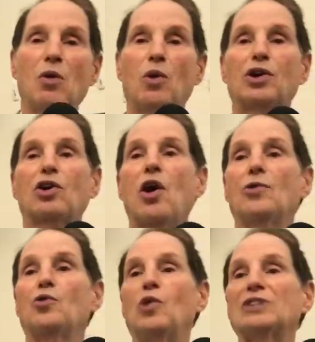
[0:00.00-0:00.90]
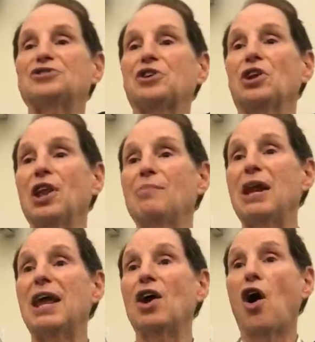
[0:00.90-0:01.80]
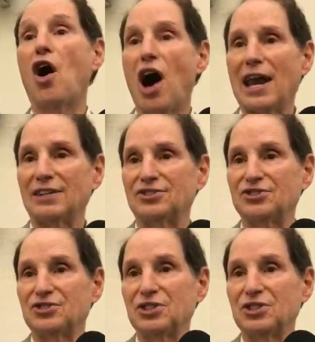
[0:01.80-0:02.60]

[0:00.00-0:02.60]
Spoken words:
what are called risk-limiting audits.